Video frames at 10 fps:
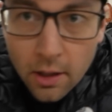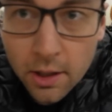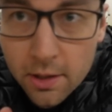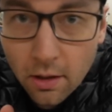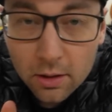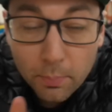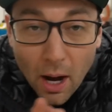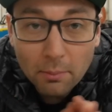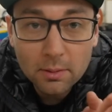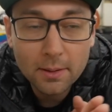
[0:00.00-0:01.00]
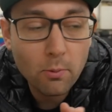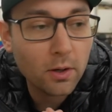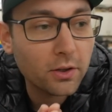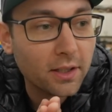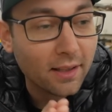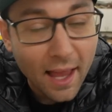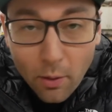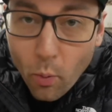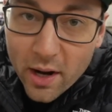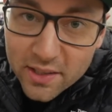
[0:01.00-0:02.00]
Y'all are probably wondering, like,
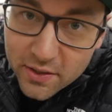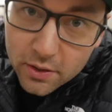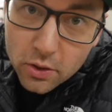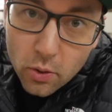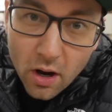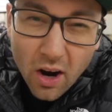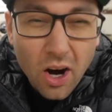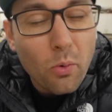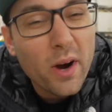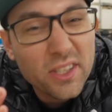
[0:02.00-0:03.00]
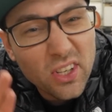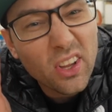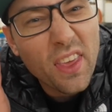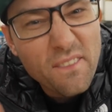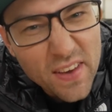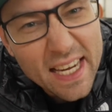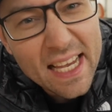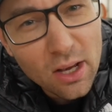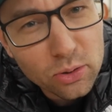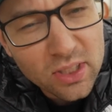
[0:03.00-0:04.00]
where's the new car? Where's all the
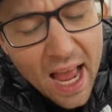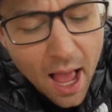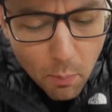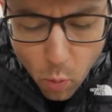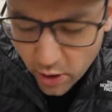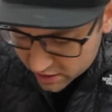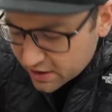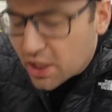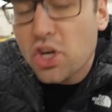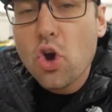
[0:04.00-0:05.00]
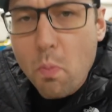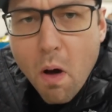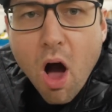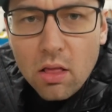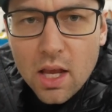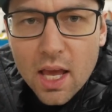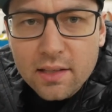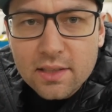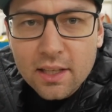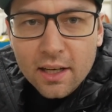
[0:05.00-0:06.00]
videos, Tom? Where's the new
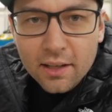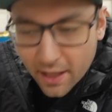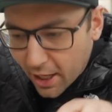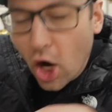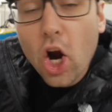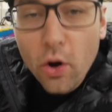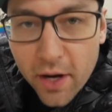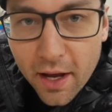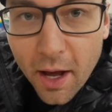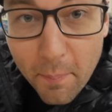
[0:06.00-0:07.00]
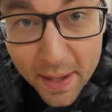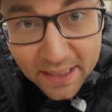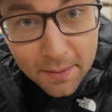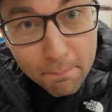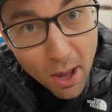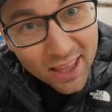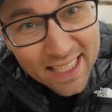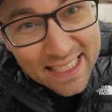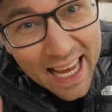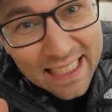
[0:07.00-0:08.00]
Mullis? Like, hurry up, make some
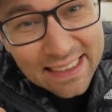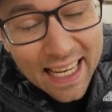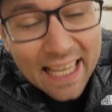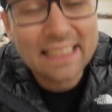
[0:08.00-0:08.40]
Mullis content.